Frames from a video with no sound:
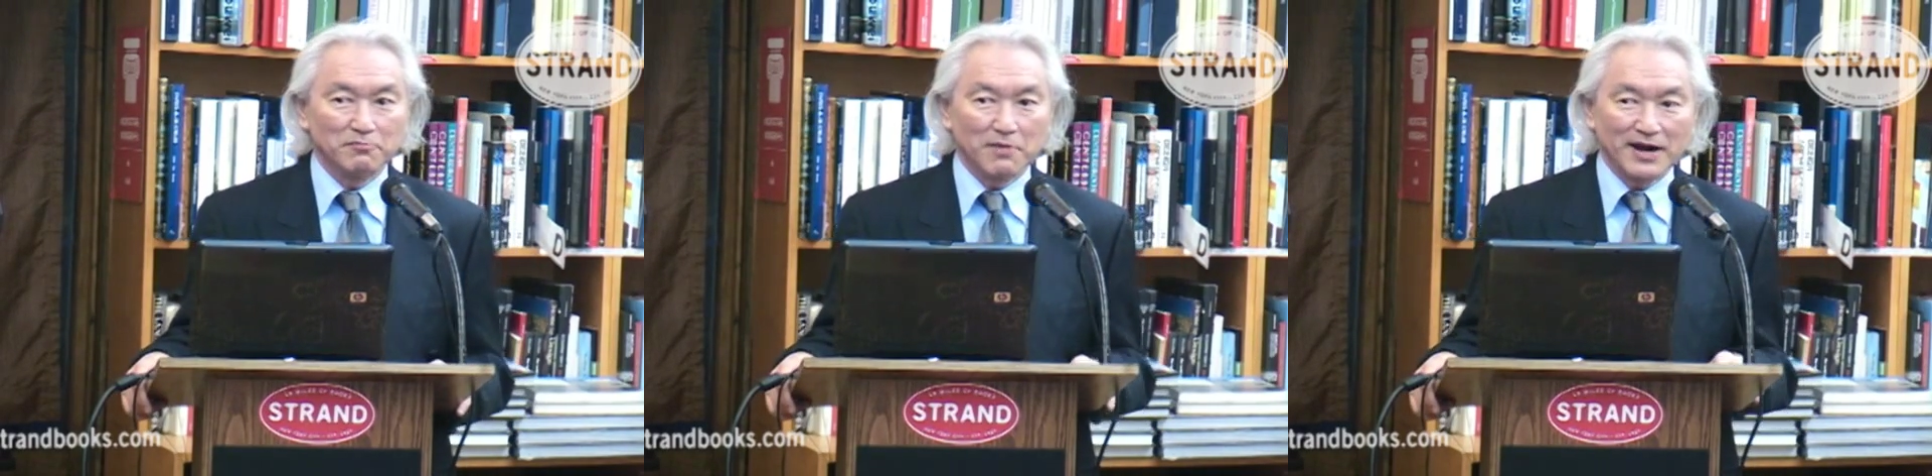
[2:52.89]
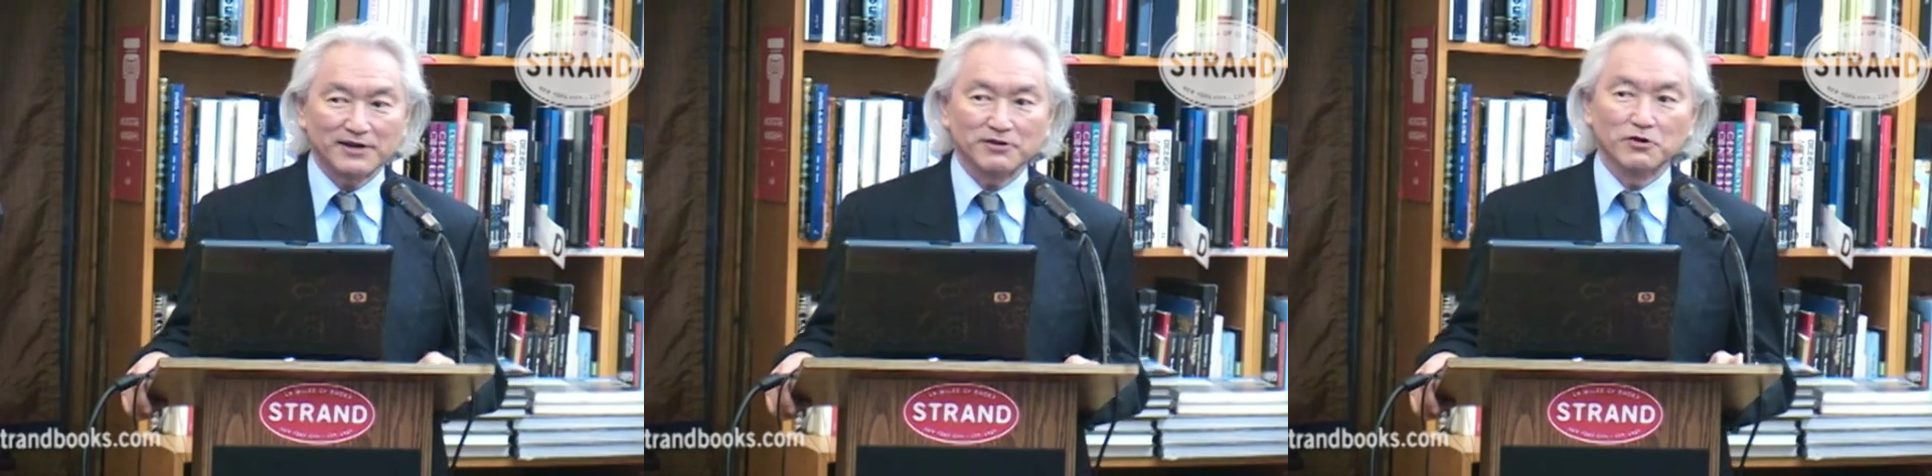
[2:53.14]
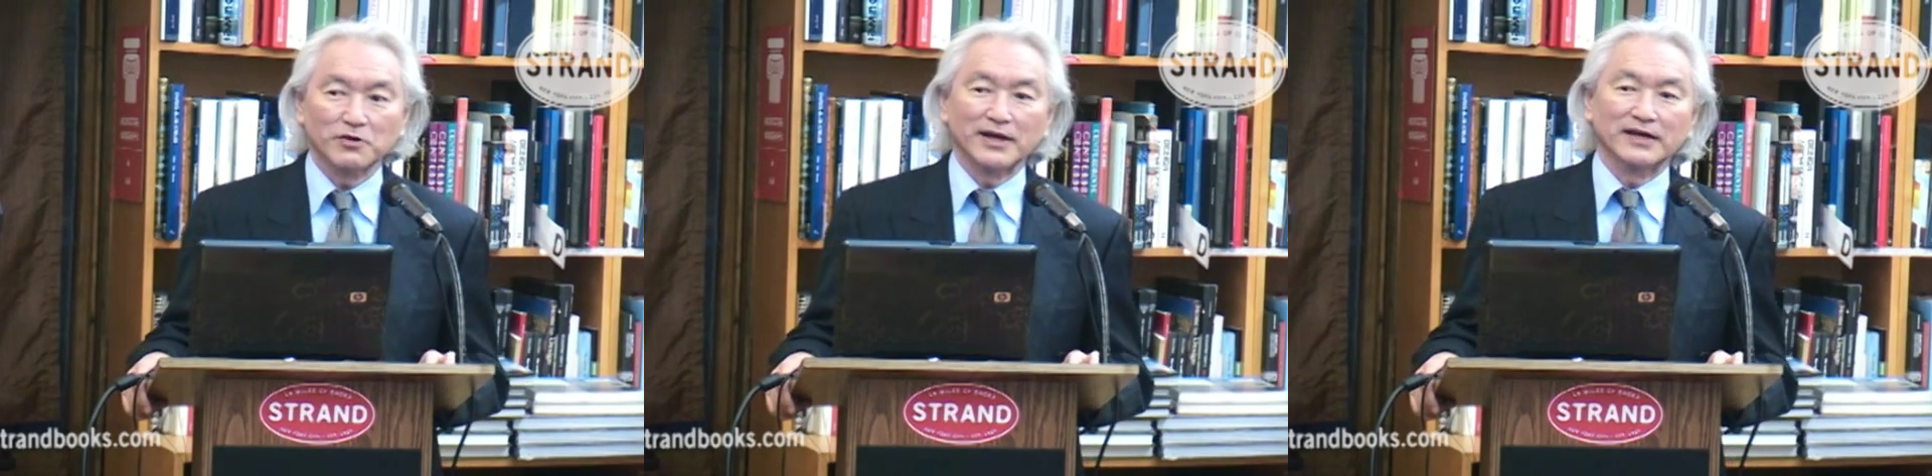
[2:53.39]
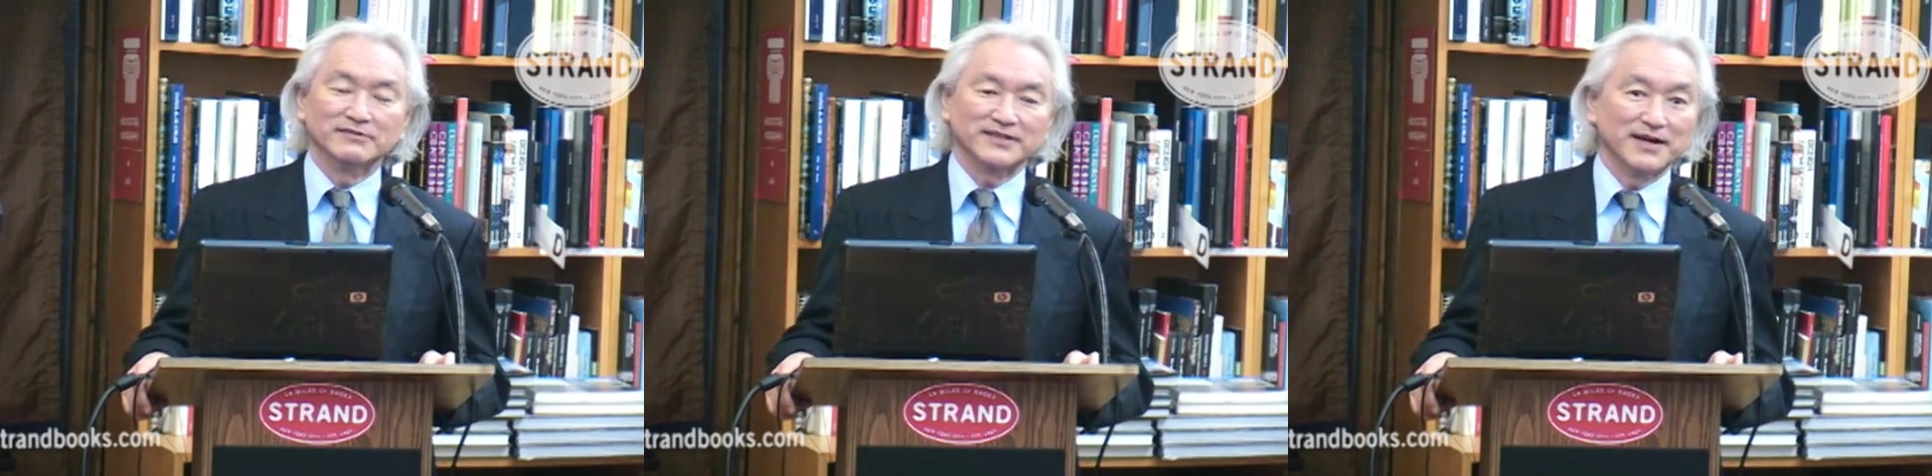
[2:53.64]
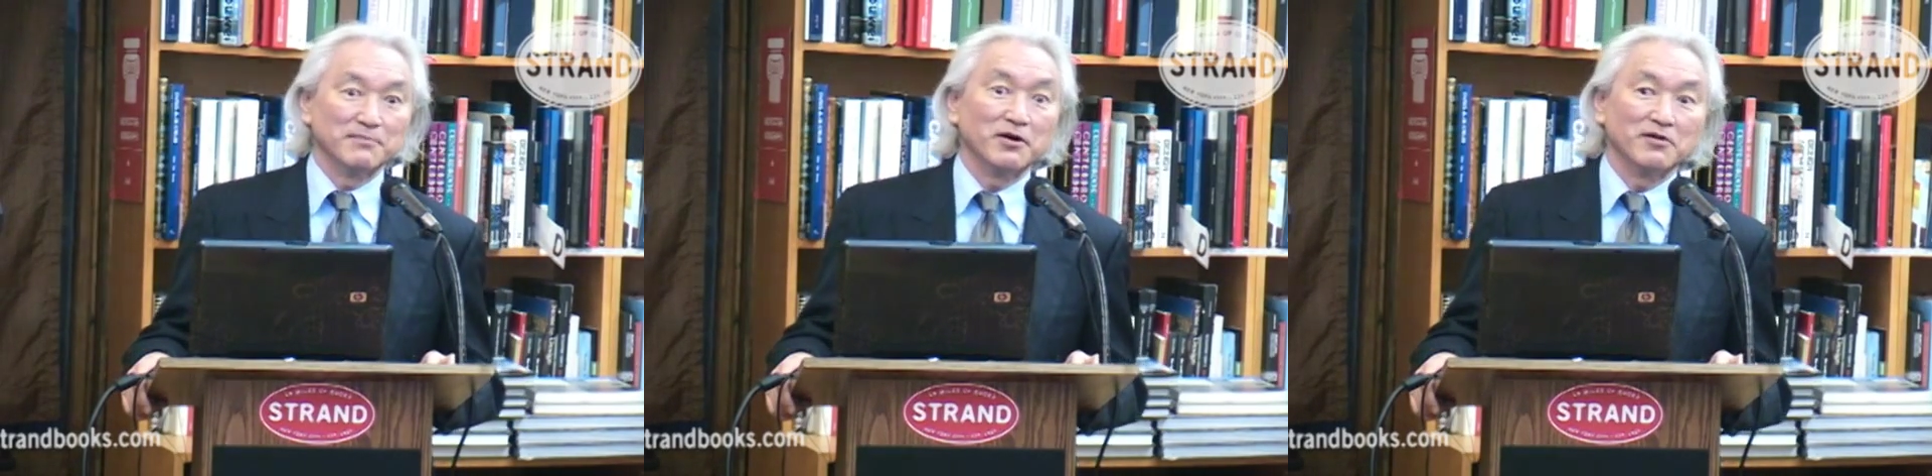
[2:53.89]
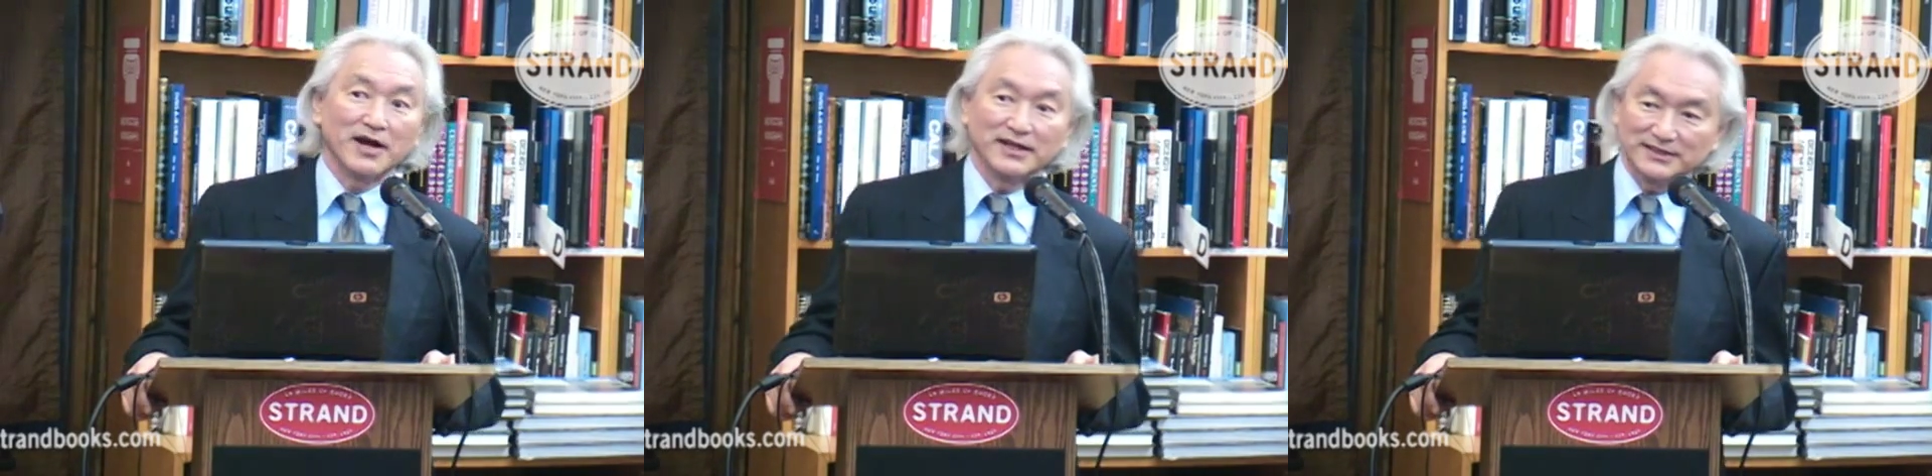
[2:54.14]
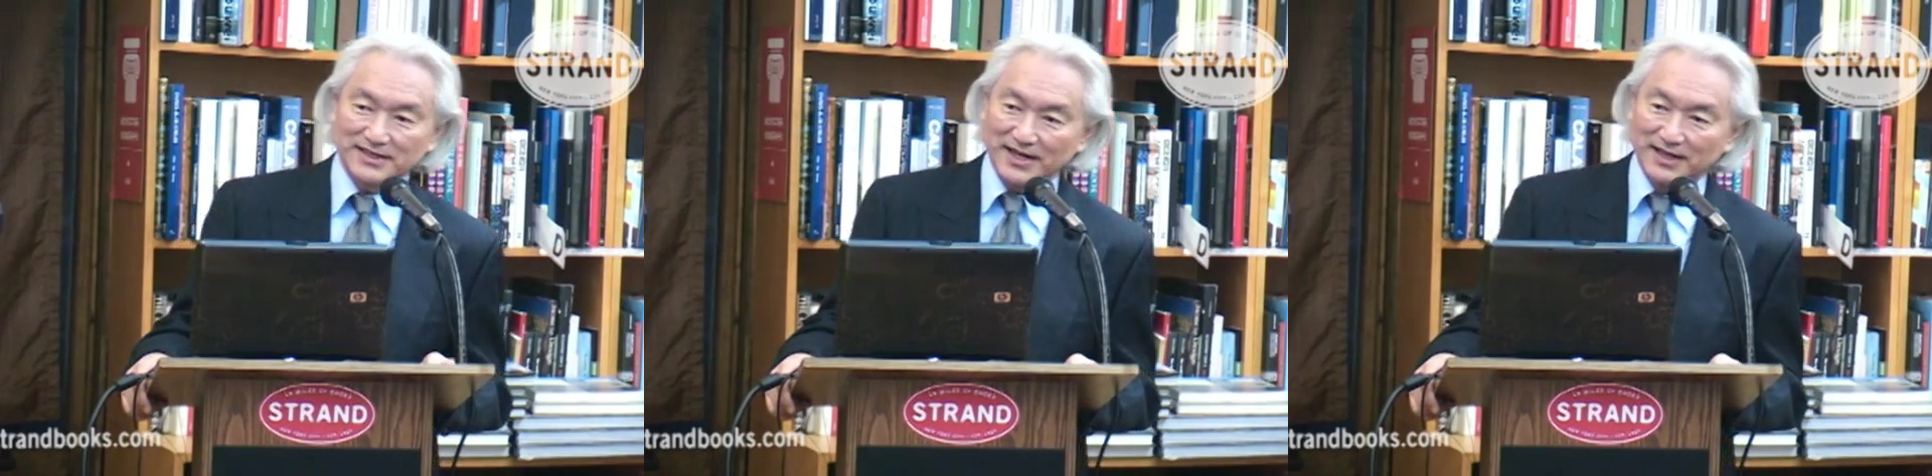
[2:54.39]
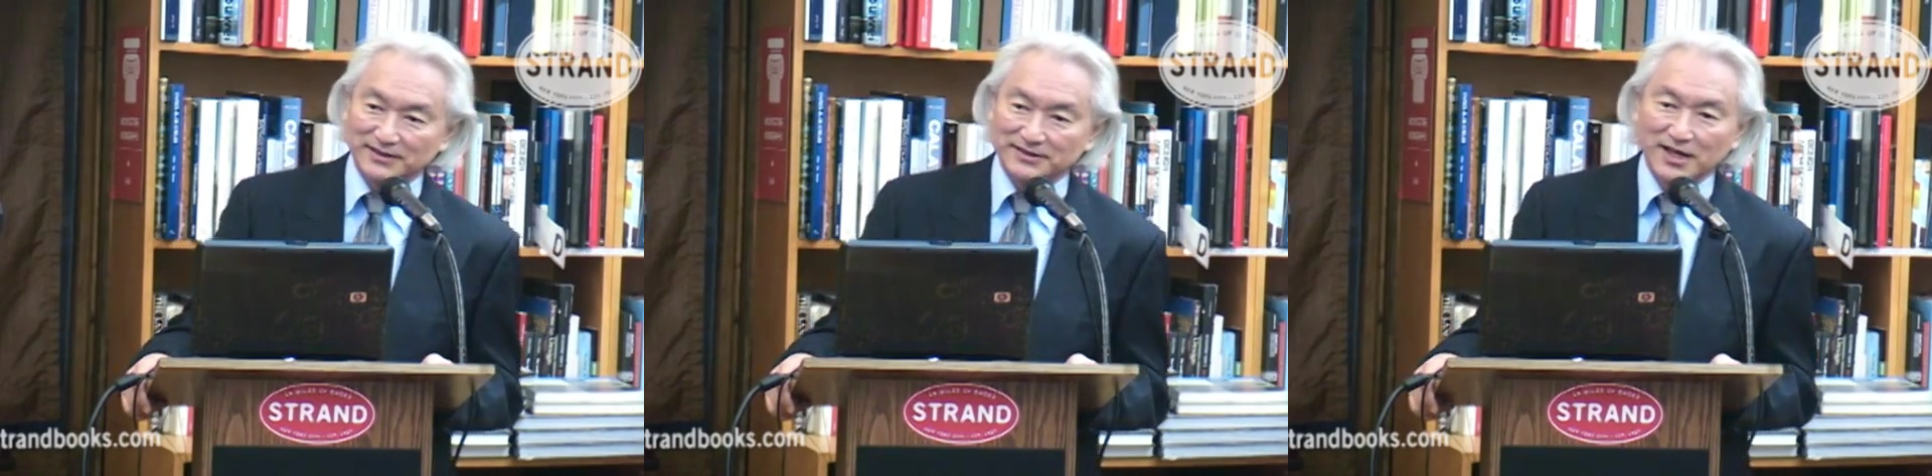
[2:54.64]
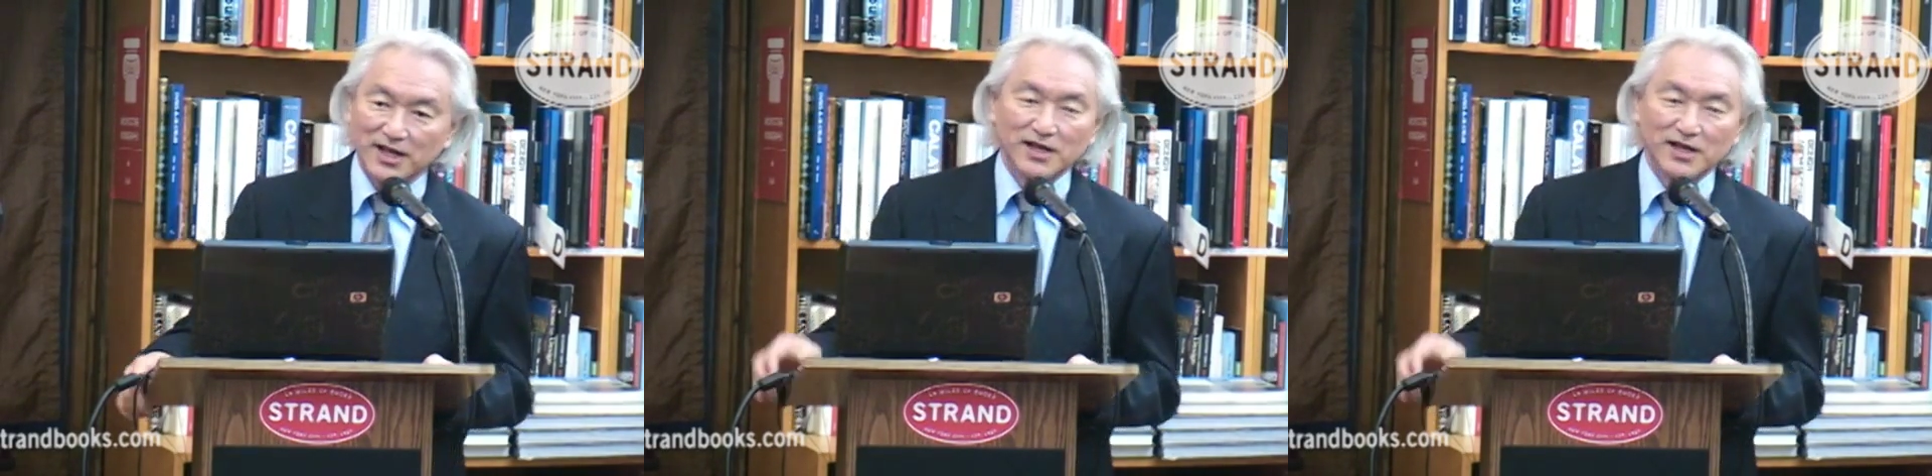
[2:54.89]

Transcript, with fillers: microwaves, MRI scans.